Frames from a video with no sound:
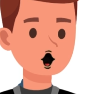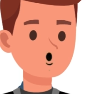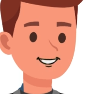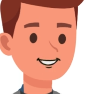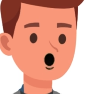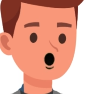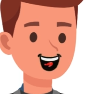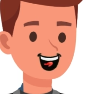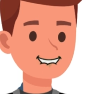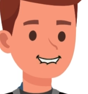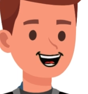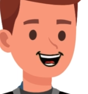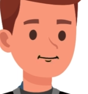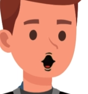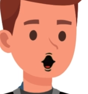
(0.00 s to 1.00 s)
If you
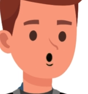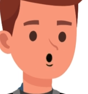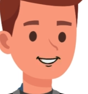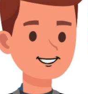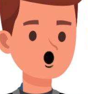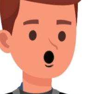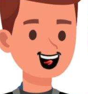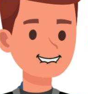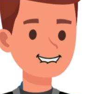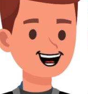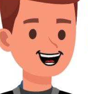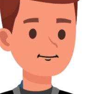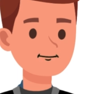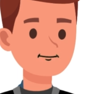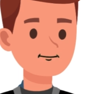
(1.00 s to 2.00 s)
haven't subscribed yet,
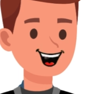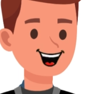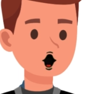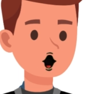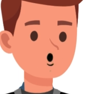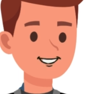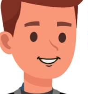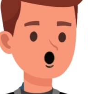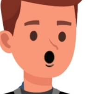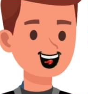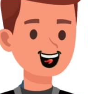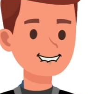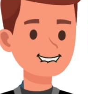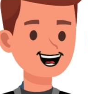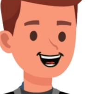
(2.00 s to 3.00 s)
please subscribe now
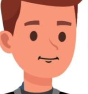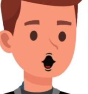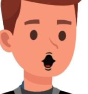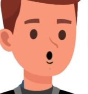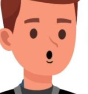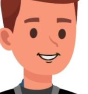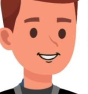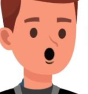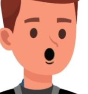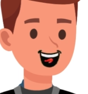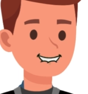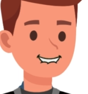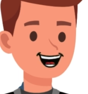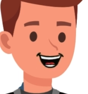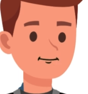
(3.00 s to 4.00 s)
to get notified when
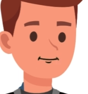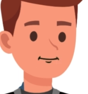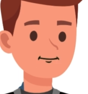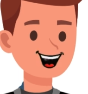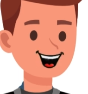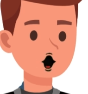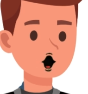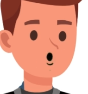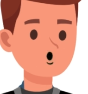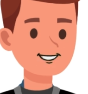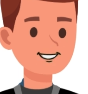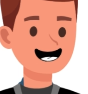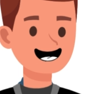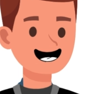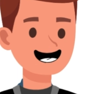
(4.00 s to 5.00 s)
new videos are
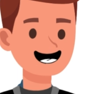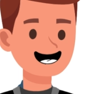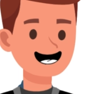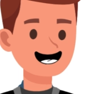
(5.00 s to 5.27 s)
available.